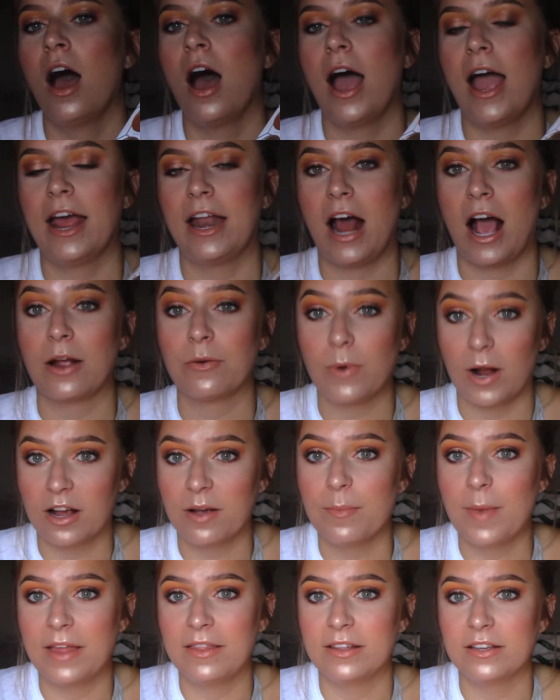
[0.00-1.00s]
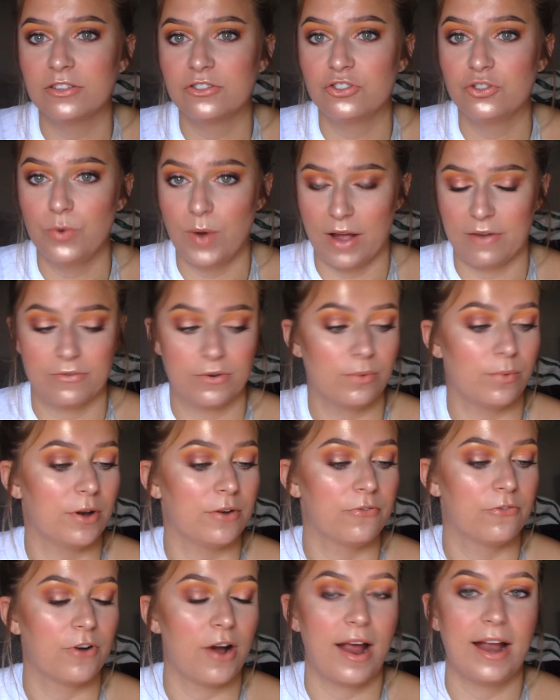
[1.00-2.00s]
and I recommend this to
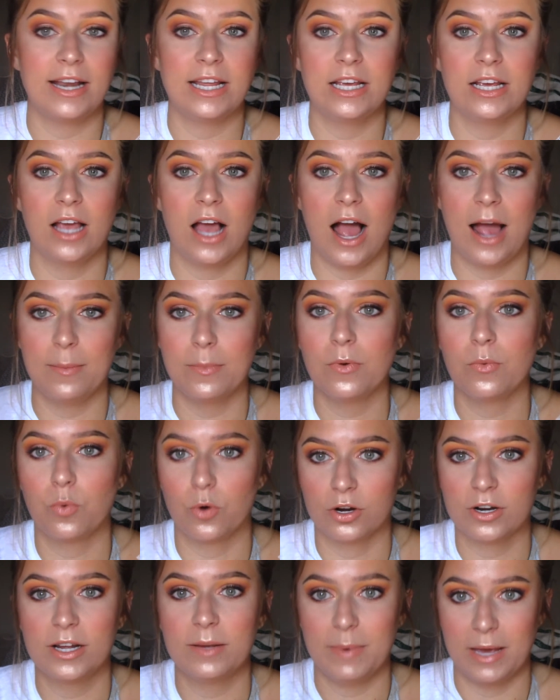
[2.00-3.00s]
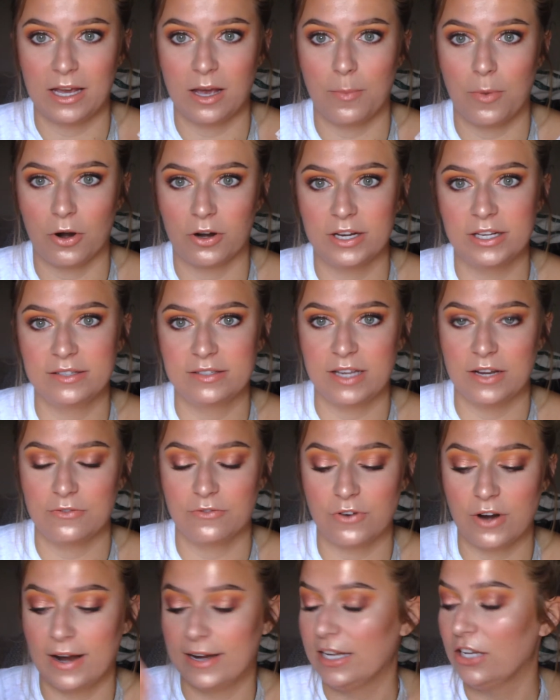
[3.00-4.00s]
everyone. For any, I'm a working makeup artist, and
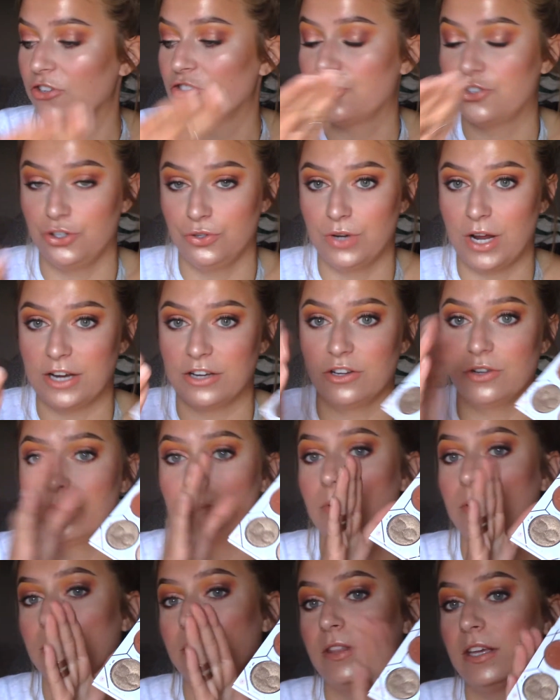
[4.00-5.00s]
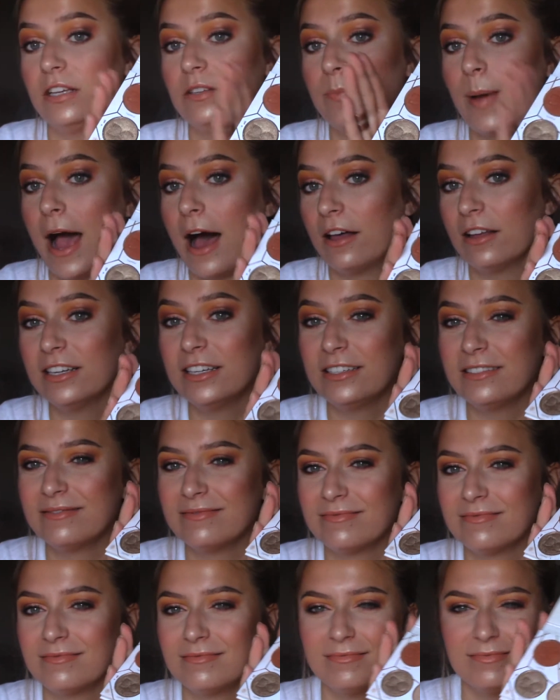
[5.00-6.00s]
for any shoot I do, this palette
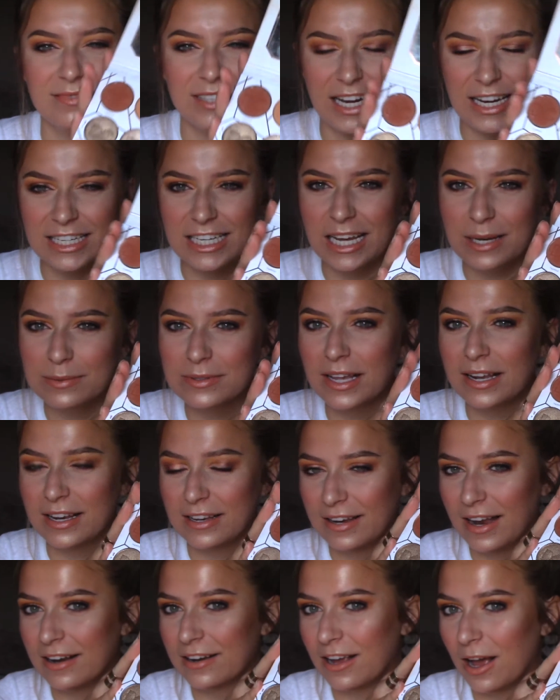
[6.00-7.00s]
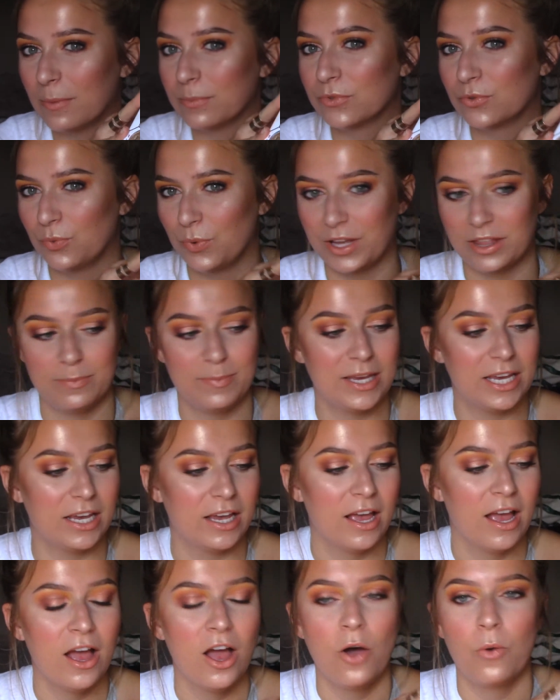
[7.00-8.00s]
9 times out of 10 comes with me.
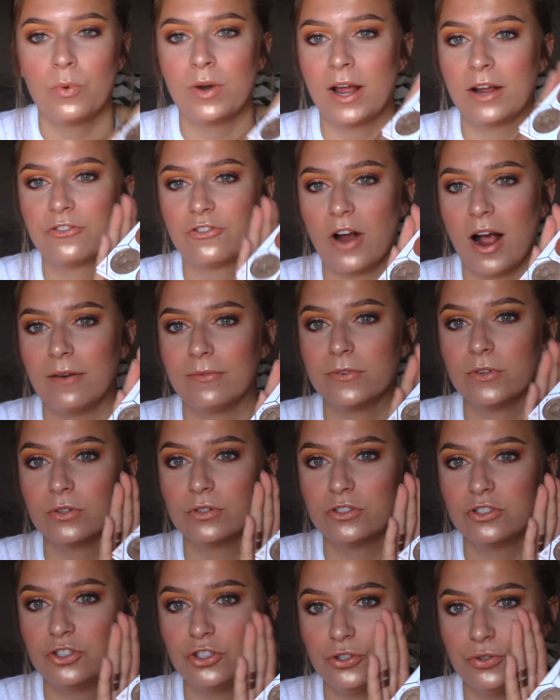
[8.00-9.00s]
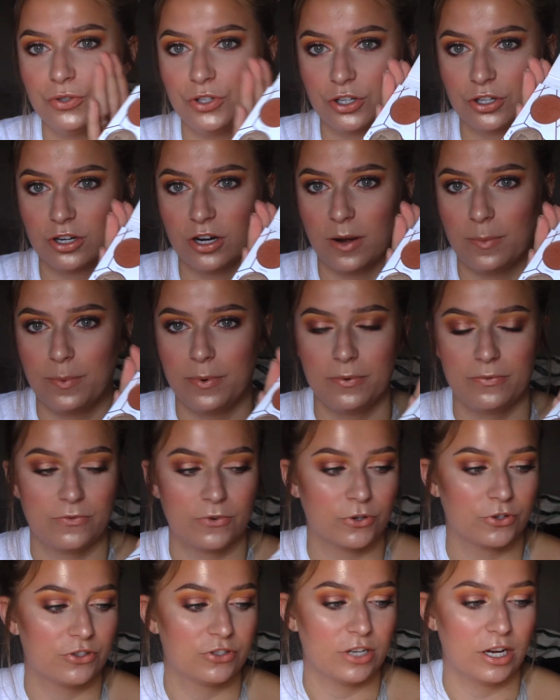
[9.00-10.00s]
When I traveled to Europe
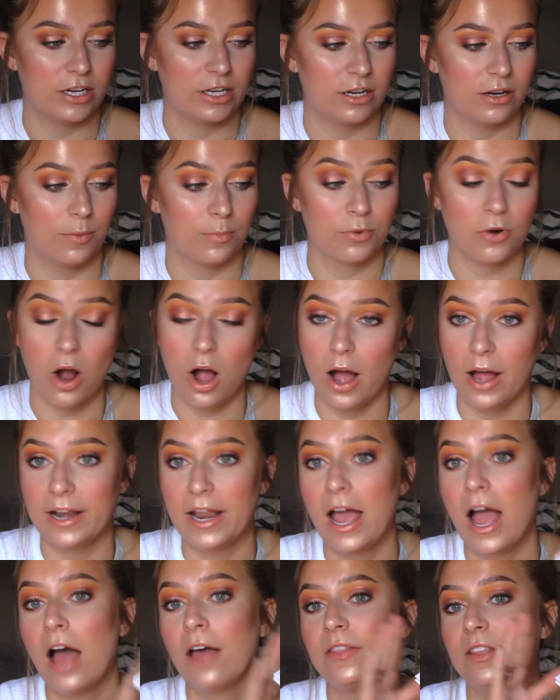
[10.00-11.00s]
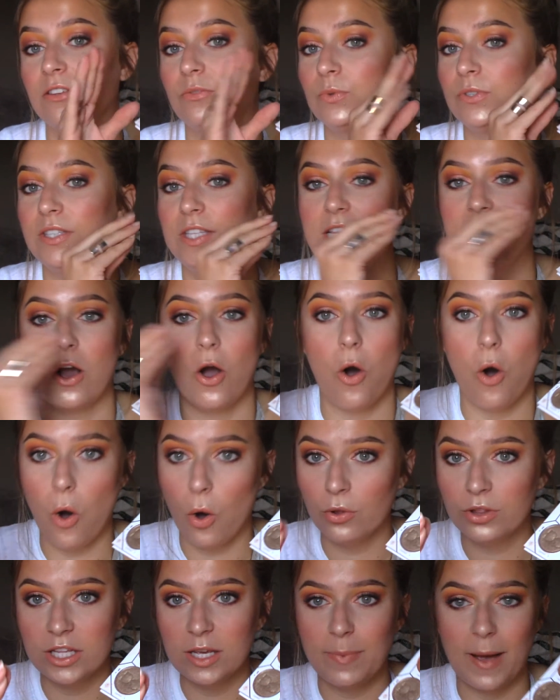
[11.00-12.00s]
for studying abroad, this was the
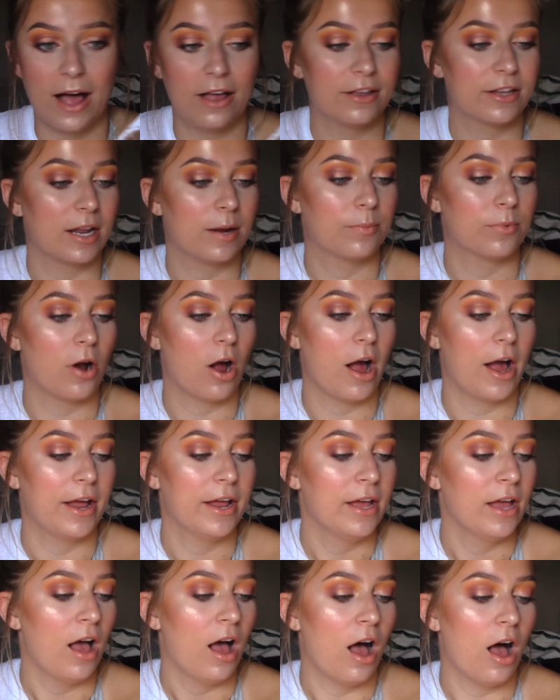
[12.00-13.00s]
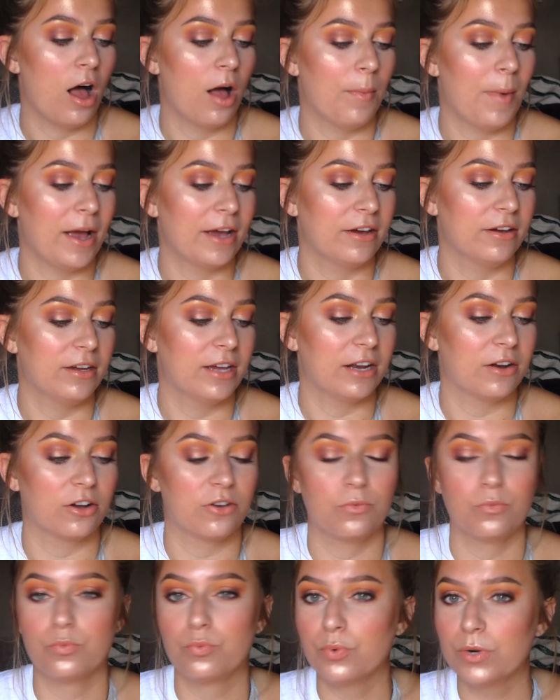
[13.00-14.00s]
only palette I brought. I could get a
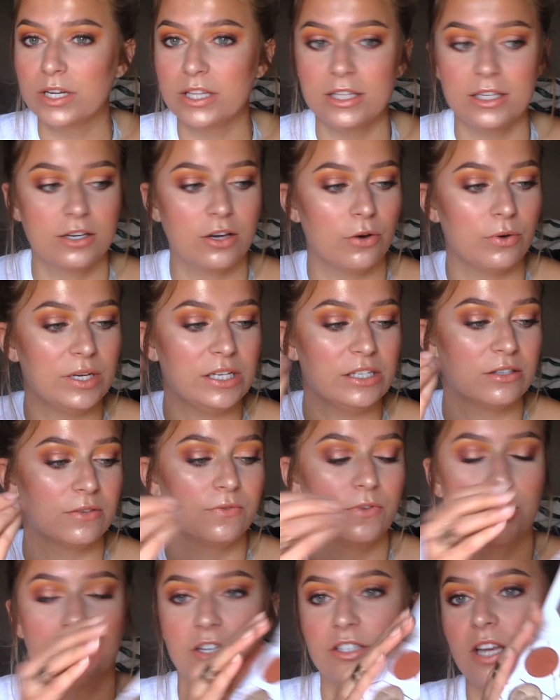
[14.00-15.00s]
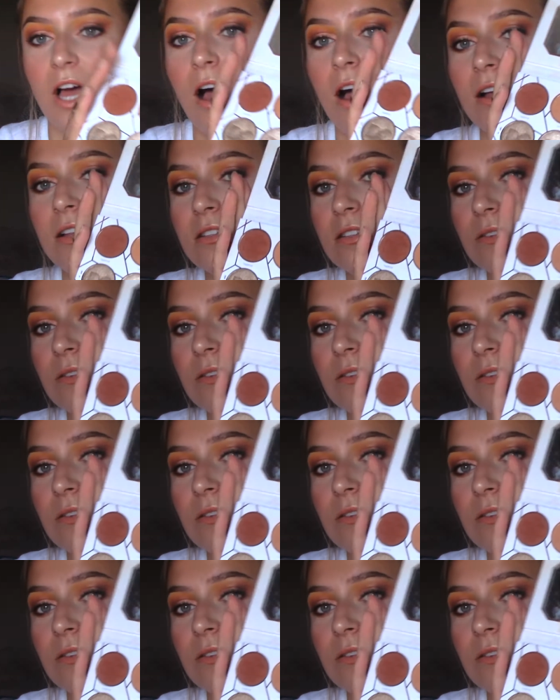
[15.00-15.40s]
really cohesive look, tons